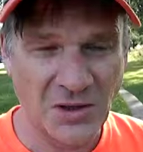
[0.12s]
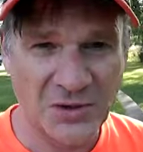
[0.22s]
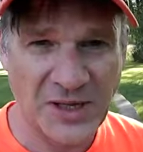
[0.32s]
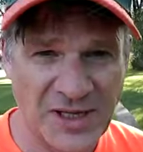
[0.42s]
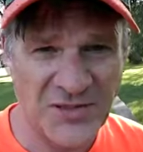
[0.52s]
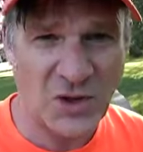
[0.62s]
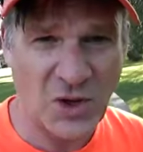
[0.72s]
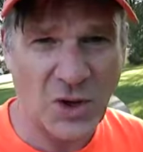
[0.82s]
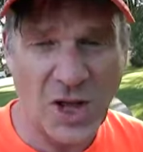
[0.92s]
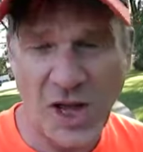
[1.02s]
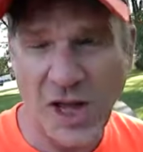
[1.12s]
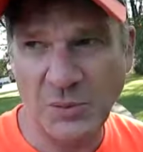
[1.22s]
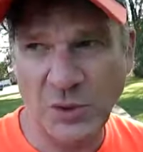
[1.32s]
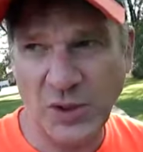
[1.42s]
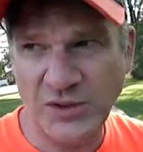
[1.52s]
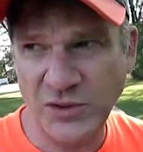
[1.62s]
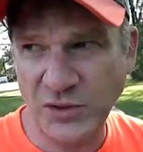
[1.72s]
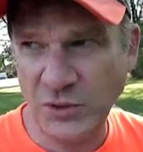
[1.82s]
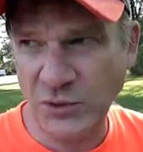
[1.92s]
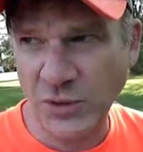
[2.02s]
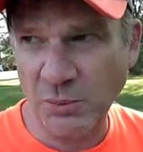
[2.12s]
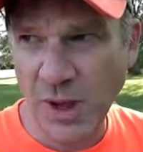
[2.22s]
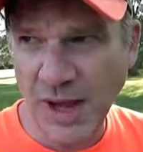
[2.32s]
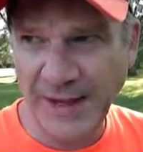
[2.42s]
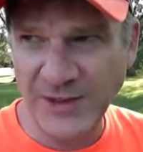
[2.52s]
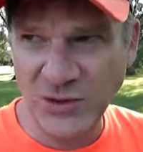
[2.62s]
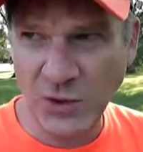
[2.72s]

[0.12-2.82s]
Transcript: Okay, so uh, I'm going to remind